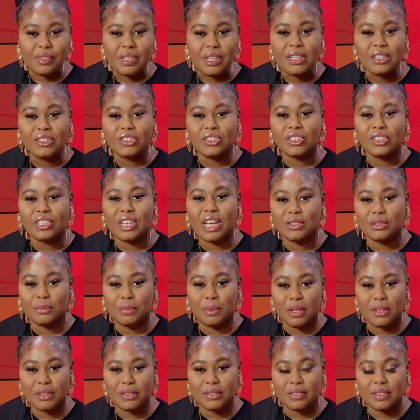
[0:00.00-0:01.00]

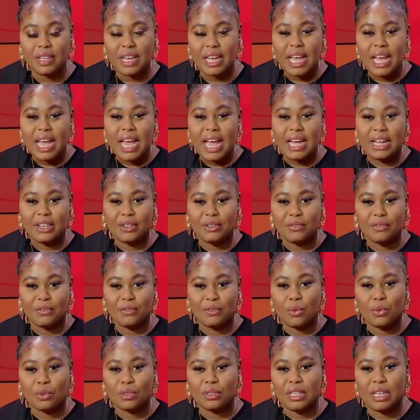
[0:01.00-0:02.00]
childbirth and of
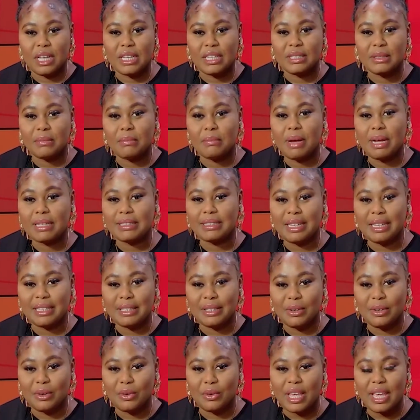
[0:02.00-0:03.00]
course the
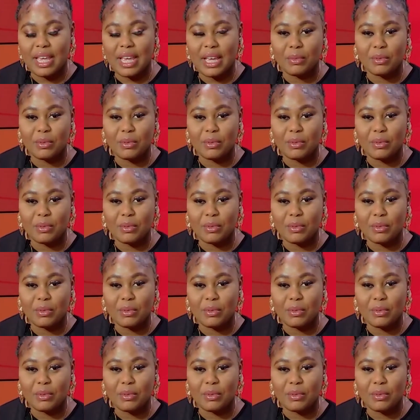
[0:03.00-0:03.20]
maternal care,